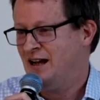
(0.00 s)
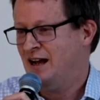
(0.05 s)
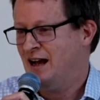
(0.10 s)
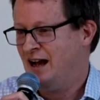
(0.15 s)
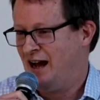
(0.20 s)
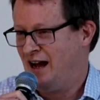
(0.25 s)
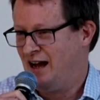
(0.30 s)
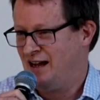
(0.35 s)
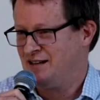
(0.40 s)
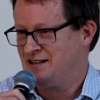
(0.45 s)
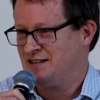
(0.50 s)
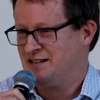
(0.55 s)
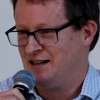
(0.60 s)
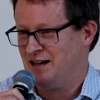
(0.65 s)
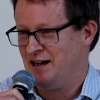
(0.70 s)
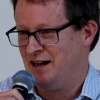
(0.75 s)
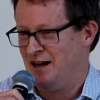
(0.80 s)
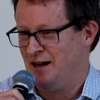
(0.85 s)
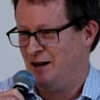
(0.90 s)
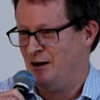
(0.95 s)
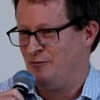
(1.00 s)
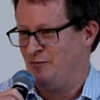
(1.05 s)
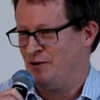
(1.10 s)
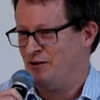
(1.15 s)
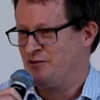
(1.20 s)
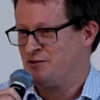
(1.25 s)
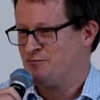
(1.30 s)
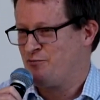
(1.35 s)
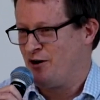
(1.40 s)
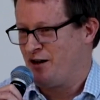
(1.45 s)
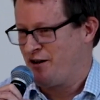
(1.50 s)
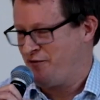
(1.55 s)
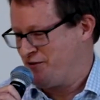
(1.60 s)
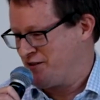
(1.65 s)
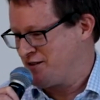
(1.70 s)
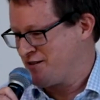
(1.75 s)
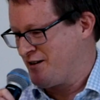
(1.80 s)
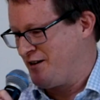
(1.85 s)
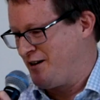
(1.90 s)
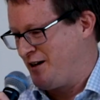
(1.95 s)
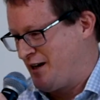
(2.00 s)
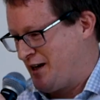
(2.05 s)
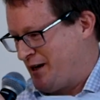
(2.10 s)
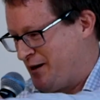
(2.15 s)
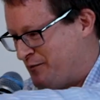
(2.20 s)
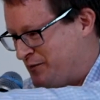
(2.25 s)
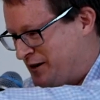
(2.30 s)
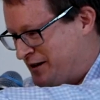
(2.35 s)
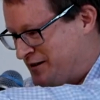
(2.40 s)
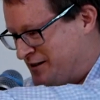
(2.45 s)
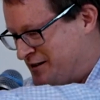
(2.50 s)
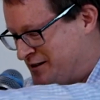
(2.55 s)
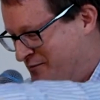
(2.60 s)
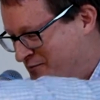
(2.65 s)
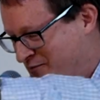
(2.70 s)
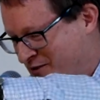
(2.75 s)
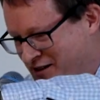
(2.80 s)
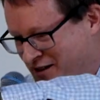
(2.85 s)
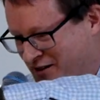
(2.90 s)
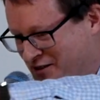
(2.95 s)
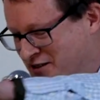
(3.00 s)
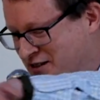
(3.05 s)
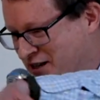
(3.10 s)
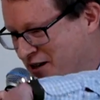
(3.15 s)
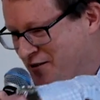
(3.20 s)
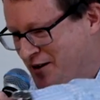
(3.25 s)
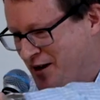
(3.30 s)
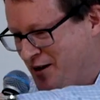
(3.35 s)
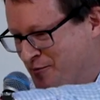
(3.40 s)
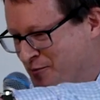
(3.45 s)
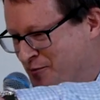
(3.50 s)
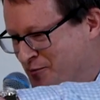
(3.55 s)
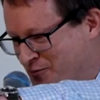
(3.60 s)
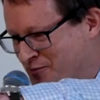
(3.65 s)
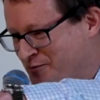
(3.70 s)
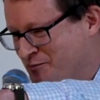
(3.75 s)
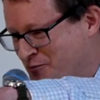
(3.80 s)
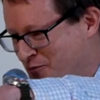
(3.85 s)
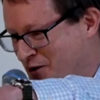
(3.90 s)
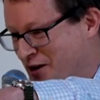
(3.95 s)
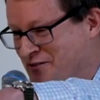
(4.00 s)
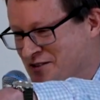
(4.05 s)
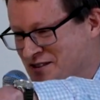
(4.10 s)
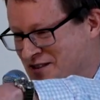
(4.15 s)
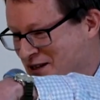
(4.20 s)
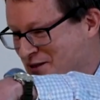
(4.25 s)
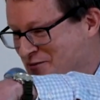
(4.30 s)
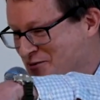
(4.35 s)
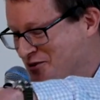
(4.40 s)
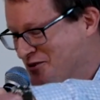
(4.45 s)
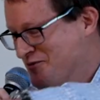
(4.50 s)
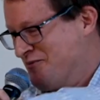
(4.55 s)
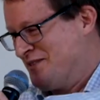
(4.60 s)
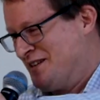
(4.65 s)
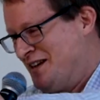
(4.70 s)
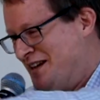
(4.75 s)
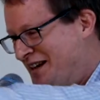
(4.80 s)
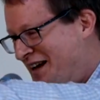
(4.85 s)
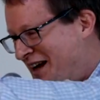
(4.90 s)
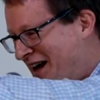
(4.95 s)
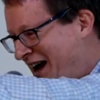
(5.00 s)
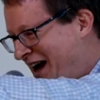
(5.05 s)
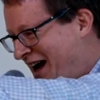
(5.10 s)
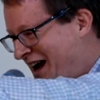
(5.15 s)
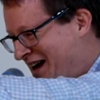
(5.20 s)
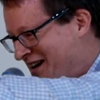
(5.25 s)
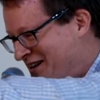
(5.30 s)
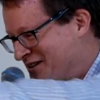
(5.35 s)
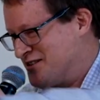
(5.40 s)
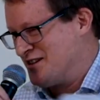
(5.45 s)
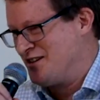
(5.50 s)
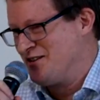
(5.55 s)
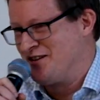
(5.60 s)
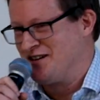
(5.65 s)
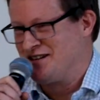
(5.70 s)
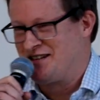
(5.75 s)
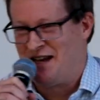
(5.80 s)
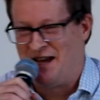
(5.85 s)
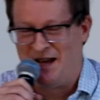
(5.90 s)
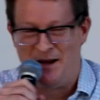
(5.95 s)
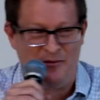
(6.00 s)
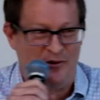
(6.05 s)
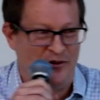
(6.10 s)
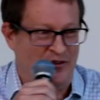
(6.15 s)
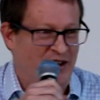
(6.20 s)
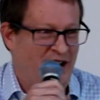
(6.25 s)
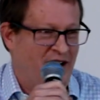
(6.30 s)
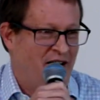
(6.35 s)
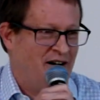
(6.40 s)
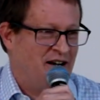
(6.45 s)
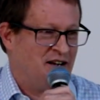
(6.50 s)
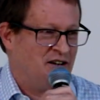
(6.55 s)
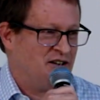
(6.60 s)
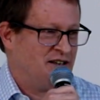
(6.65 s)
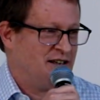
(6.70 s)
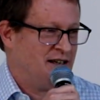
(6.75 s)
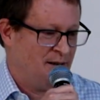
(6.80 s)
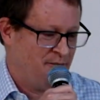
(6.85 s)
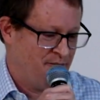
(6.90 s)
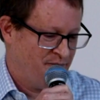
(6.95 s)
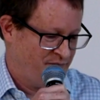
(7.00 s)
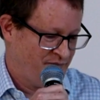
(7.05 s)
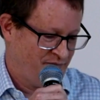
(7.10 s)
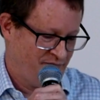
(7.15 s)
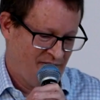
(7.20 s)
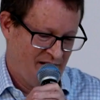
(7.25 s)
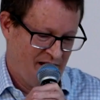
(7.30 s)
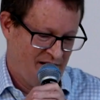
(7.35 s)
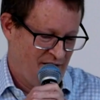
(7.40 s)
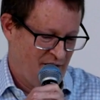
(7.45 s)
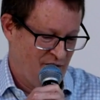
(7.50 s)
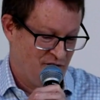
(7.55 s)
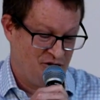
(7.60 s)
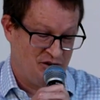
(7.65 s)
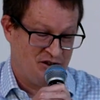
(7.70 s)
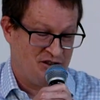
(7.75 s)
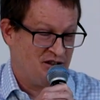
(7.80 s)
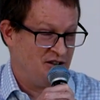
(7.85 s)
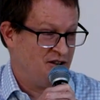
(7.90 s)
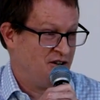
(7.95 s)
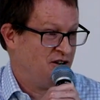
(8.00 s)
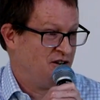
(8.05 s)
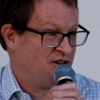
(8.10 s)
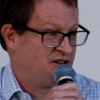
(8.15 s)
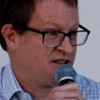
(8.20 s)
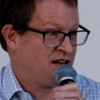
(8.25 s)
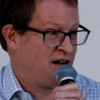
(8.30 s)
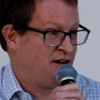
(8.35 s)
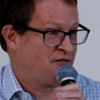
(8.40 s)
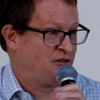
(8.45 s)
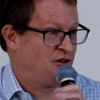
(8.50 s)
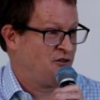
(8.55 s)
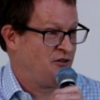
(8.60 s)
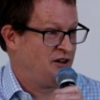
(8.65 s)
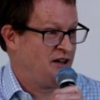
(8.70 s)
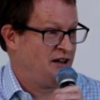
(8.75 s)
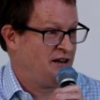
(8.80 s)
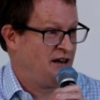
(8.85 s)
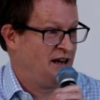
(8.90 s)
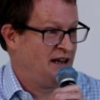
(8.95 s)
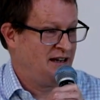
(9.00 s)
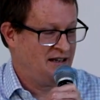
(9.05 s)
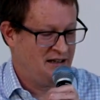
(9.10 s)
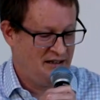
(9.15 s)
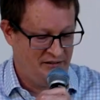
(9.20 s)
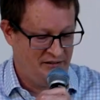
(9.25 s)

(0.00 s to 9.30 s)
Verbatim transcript: And um, it was breakfast time, and you kind of sat around breakfast tables. And there's another table there, and um, there was just a South Korean lady